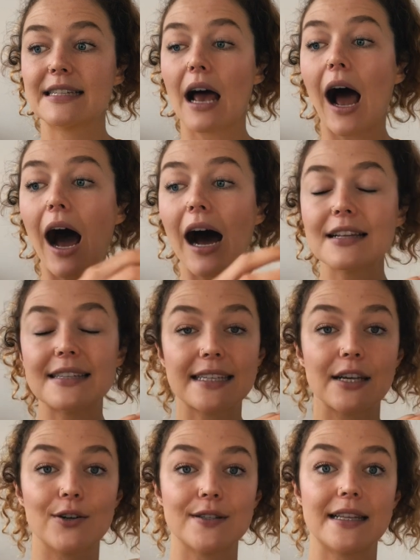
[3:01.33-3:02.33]
hard
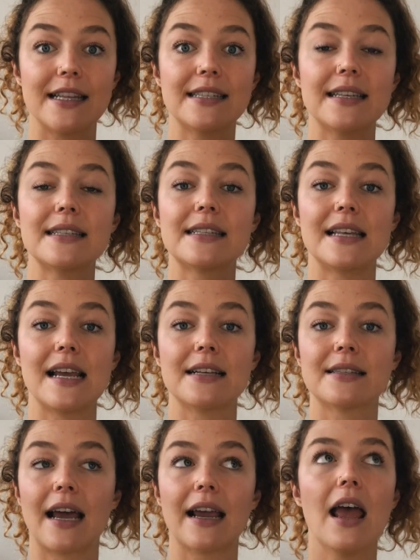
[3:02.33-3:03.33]
skills, and this is
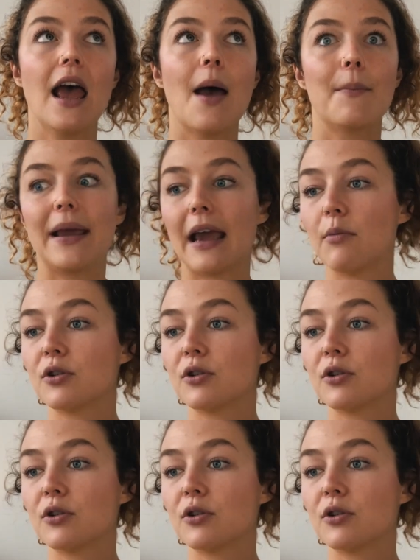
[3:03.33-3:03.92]
things like being able